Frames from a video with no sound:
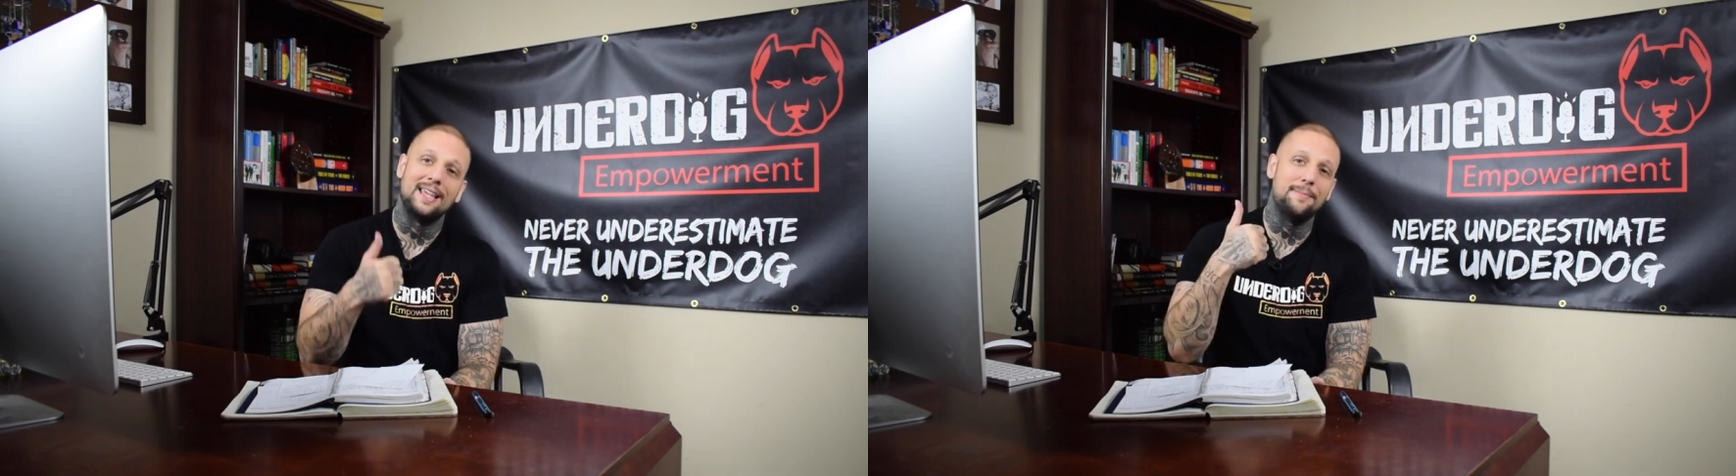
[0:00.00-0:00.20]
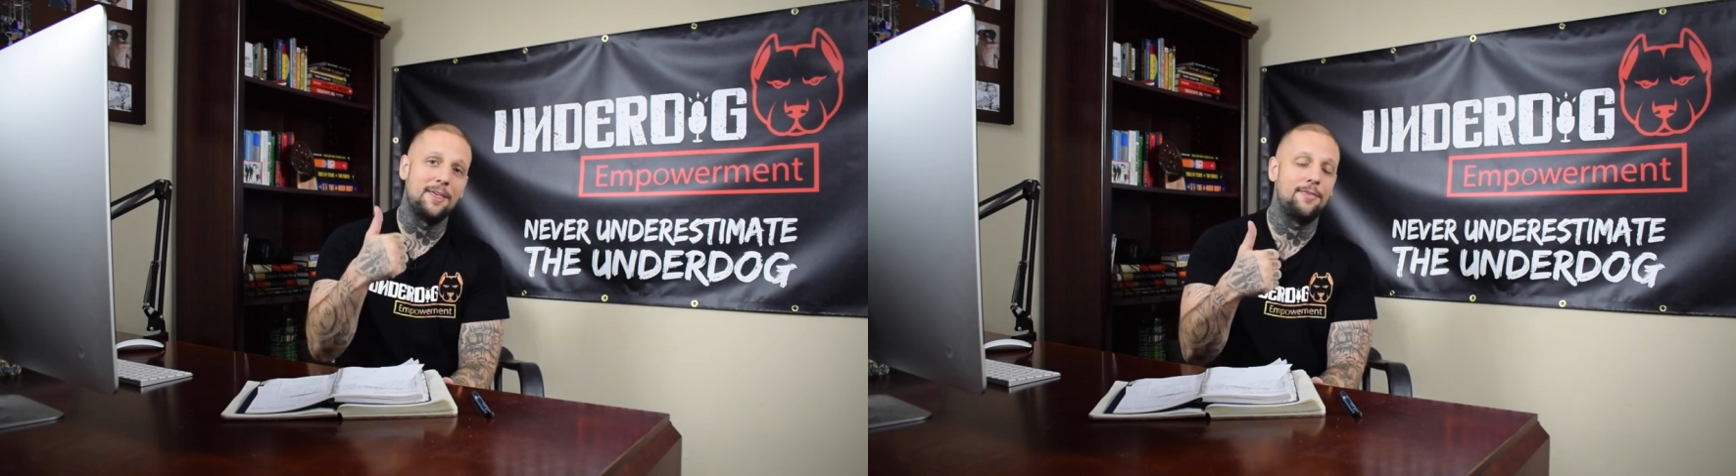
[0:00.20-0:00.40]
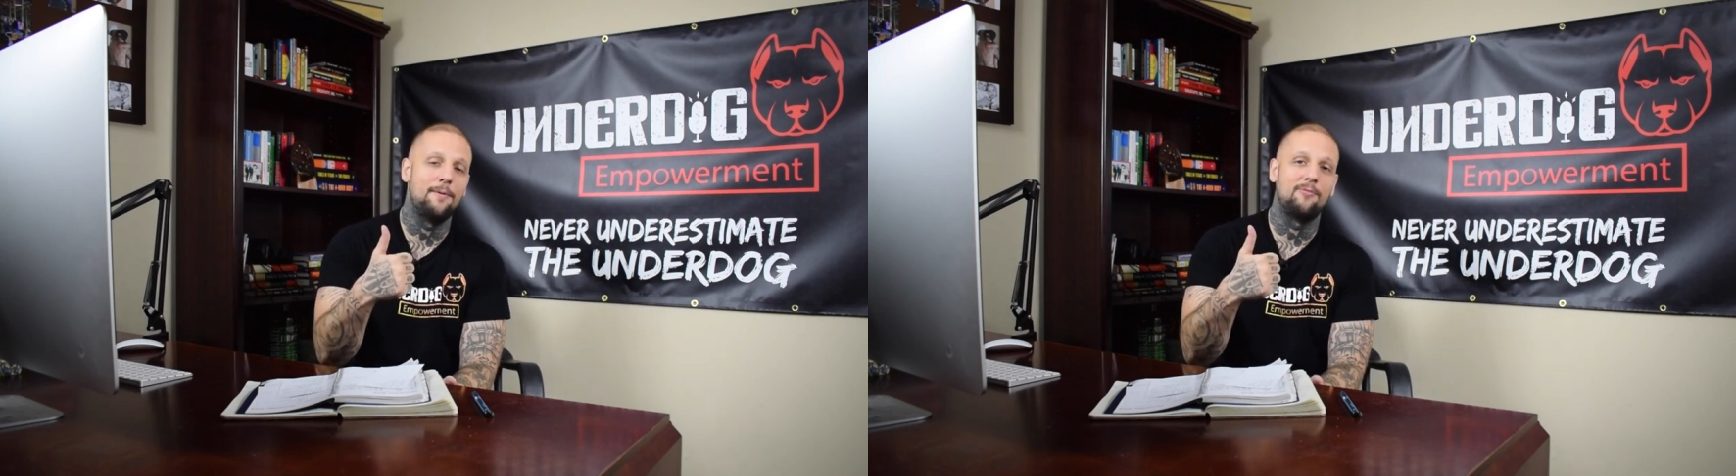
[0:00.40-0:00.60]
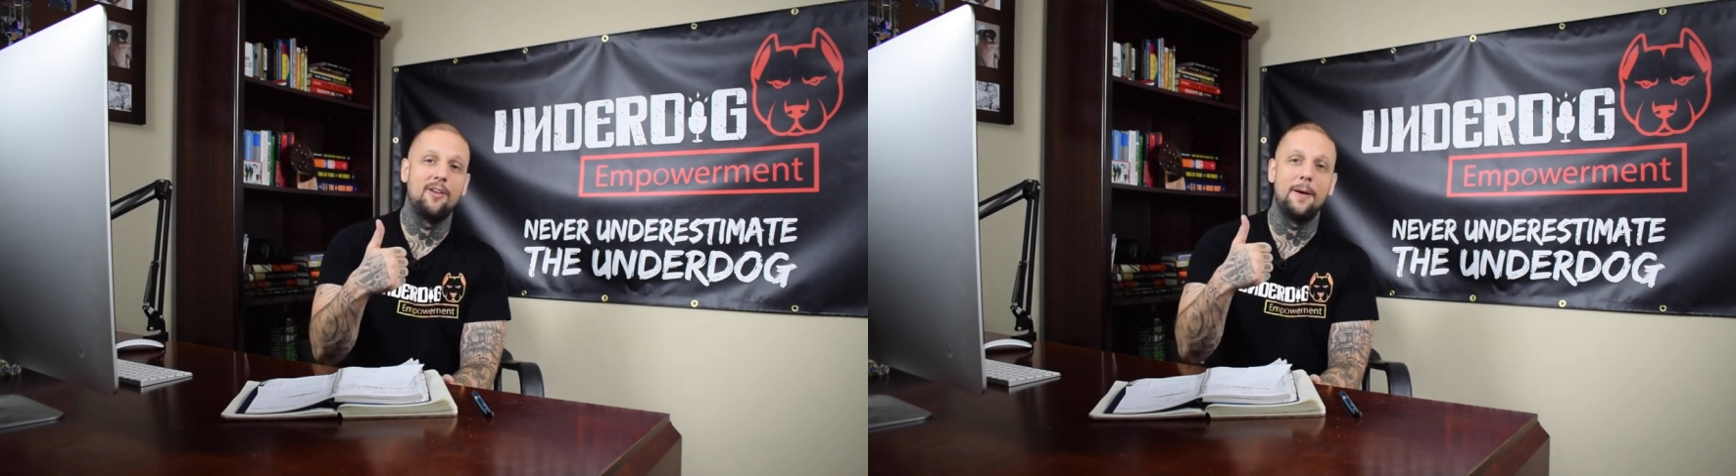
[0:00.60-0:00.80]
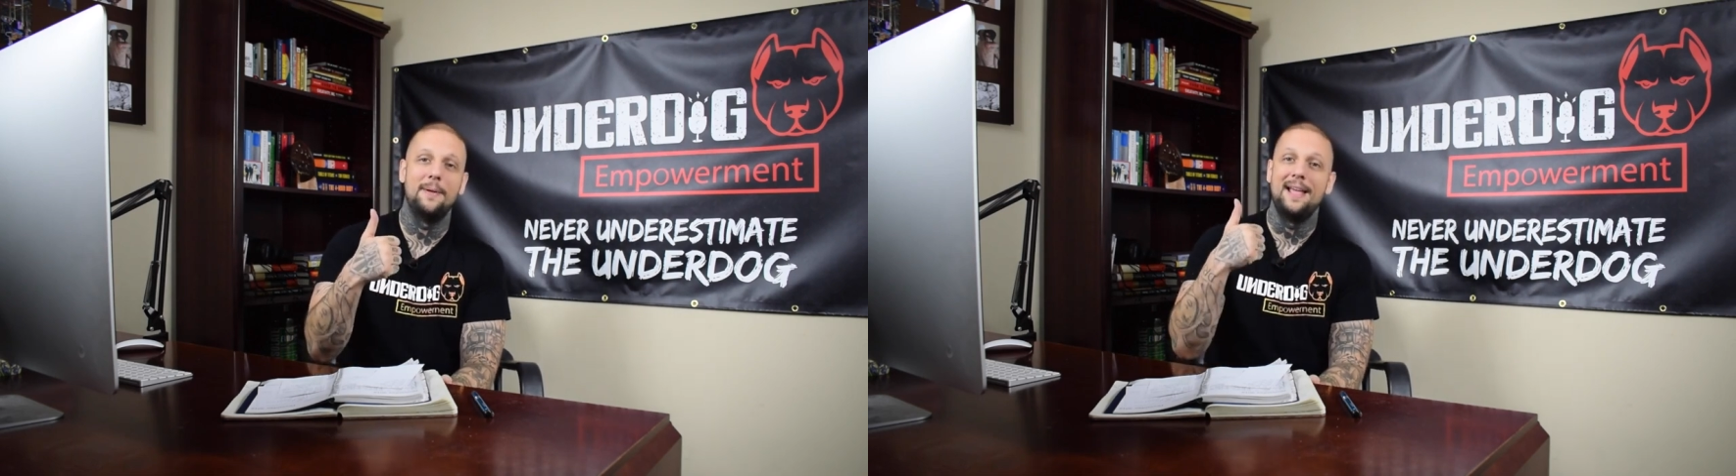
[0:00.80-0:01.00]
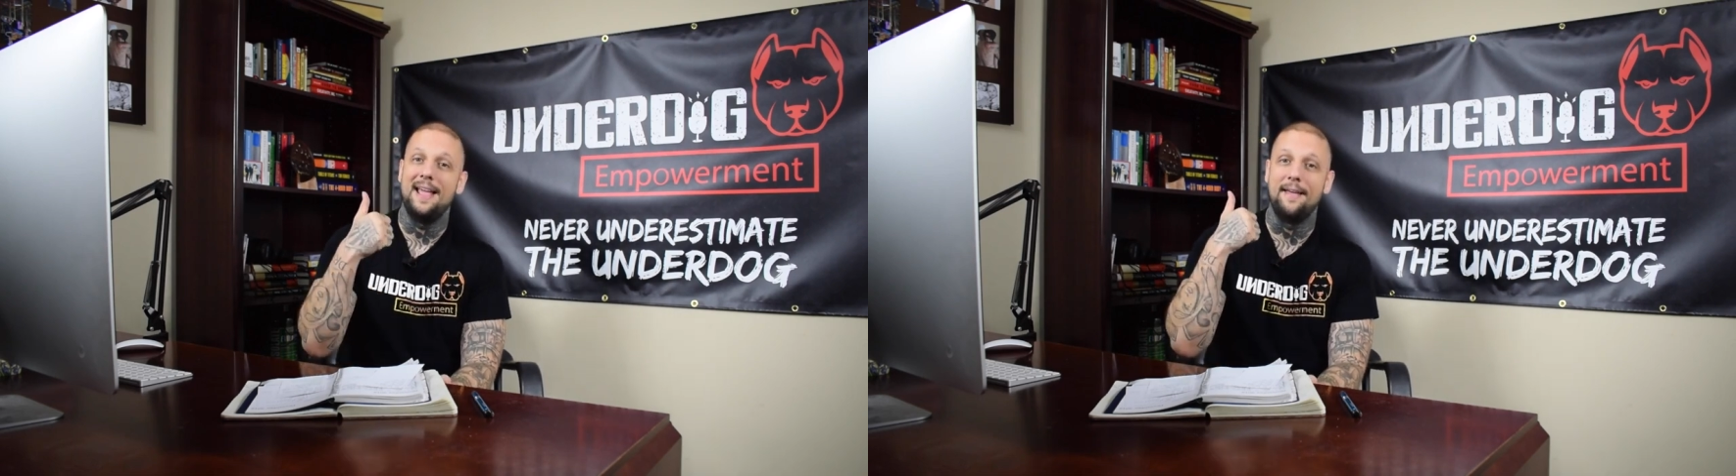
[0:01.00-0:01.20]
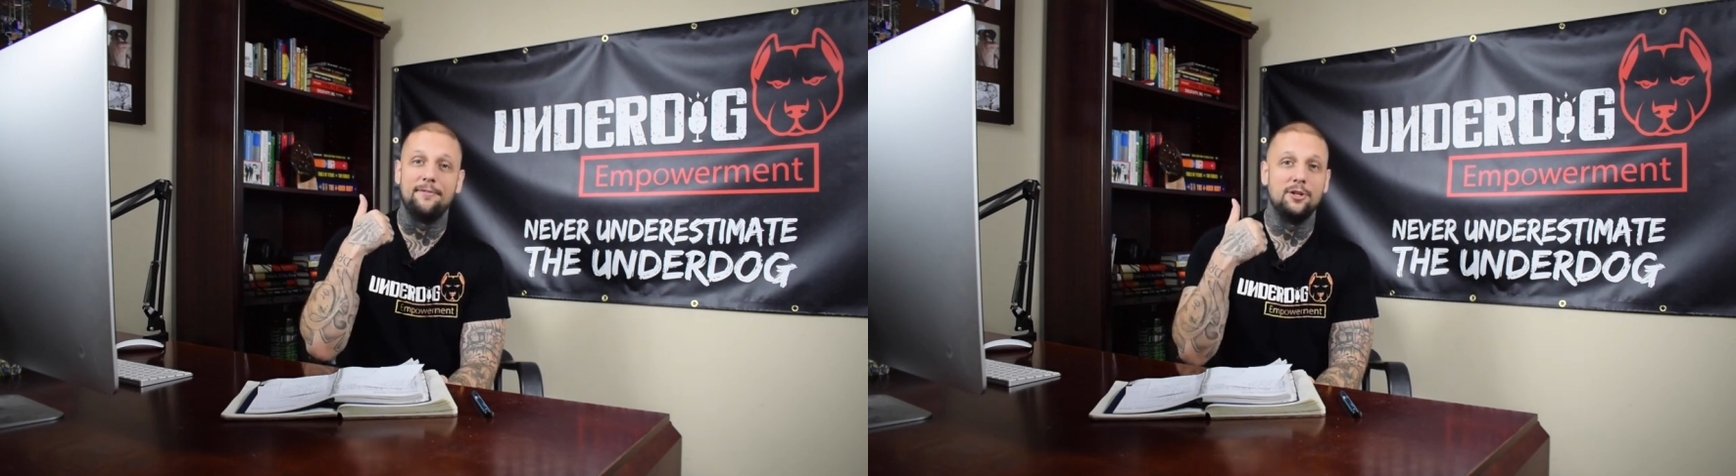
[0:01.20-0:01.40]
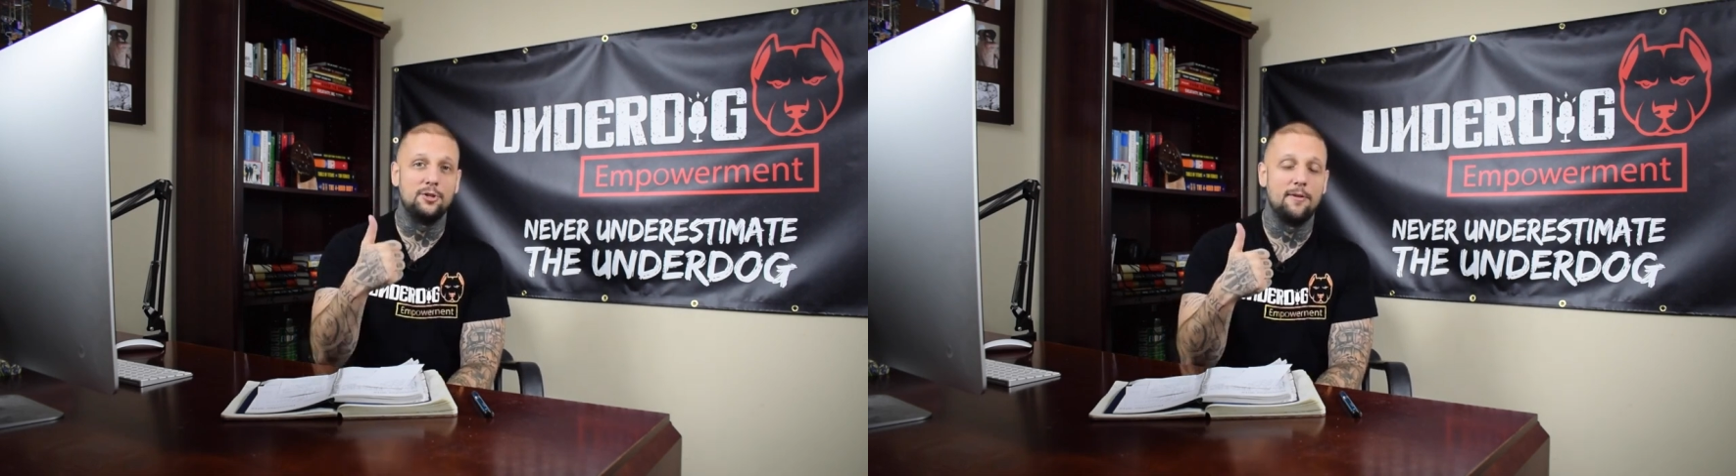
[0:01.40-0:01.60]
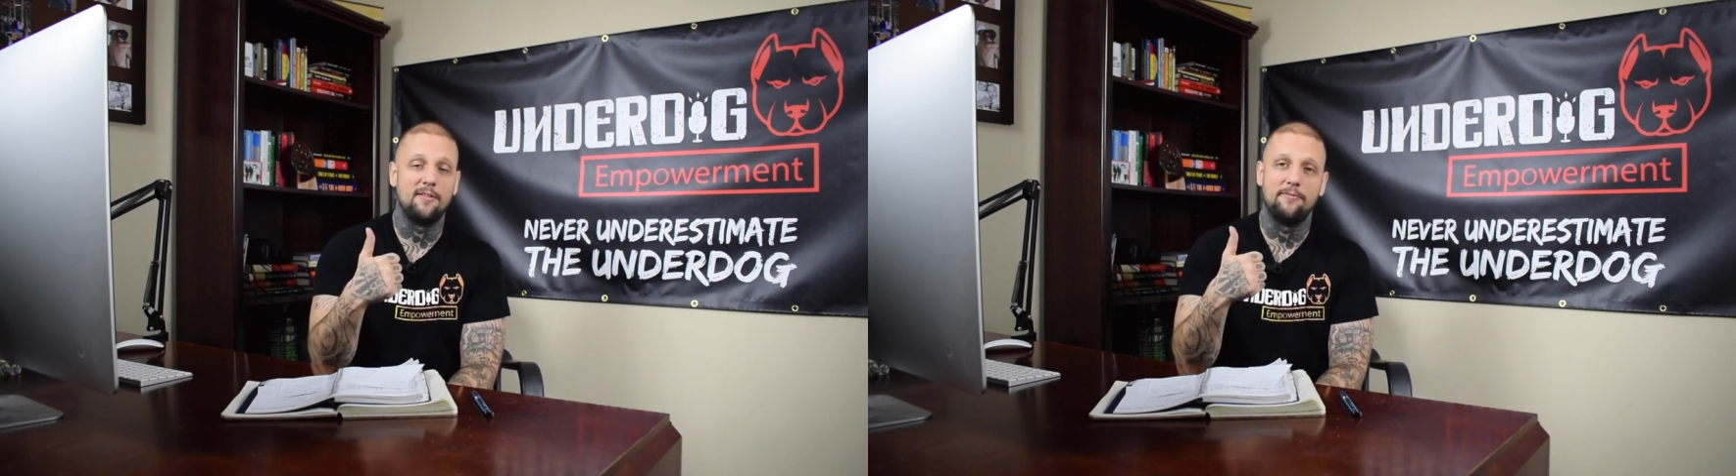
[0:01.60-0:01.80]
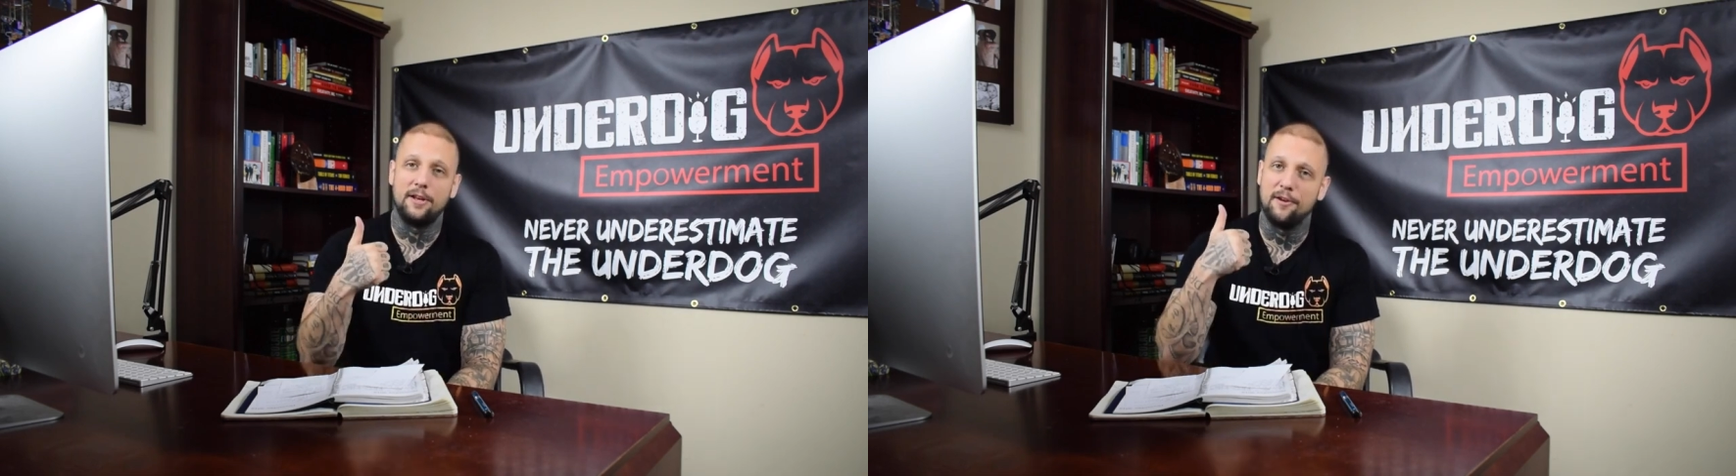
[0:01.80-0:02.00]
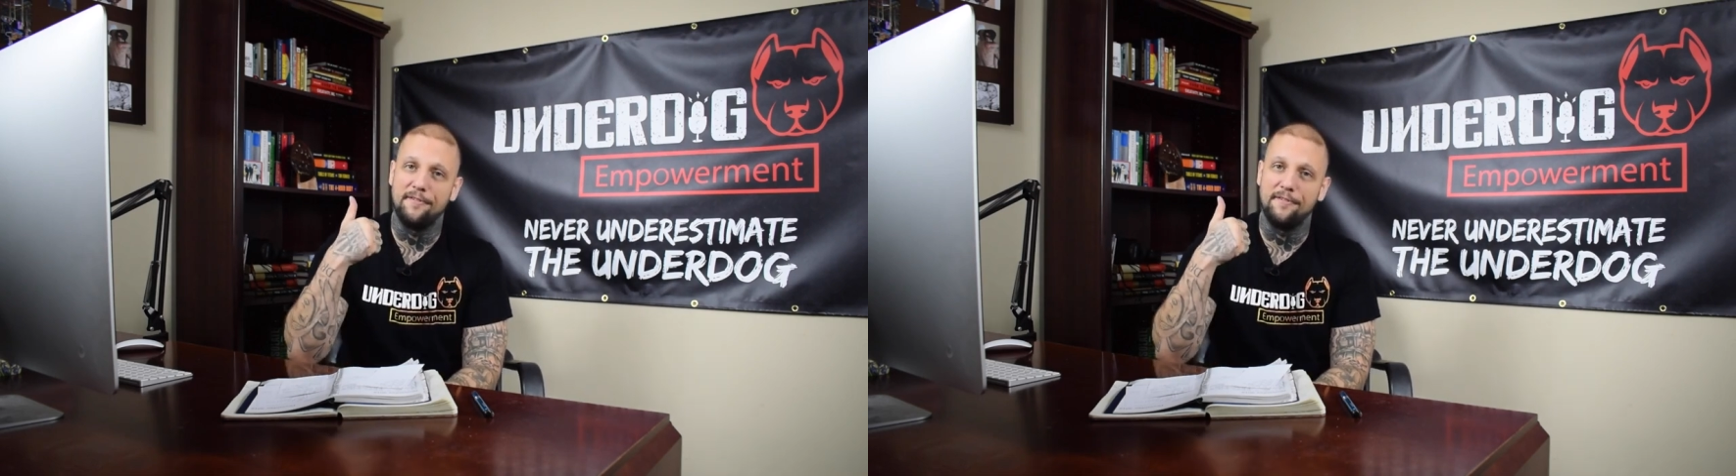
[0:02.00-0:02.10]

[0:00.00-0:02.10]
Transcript: Give me a thumbs up if you enjoyed this video,